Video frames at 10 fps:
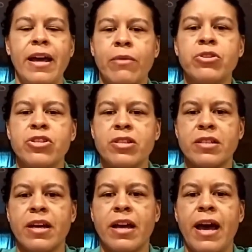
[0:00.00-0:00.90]
It was
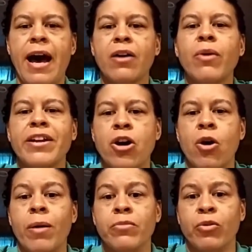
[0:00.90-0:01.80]
just, how do I
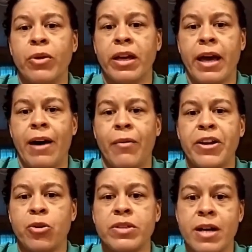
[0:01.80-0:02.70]
know I'm doing it? How do I
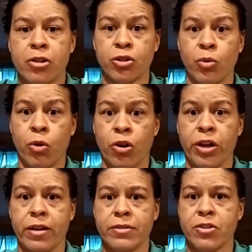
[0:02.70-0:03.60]
know it's actually
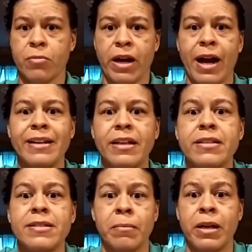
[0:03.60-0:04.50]
working? So I'm like, I
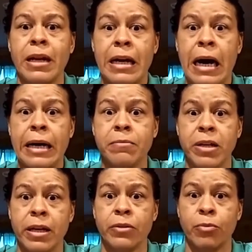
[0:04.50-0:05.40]
need somebody to guide
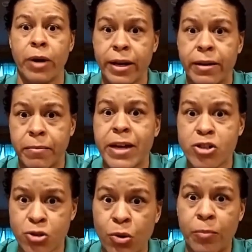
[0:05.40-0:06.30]
me in the right, make
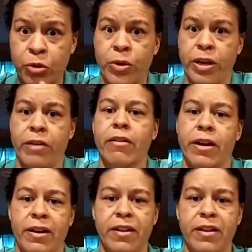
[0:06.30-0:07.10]
sure I'm doing it right.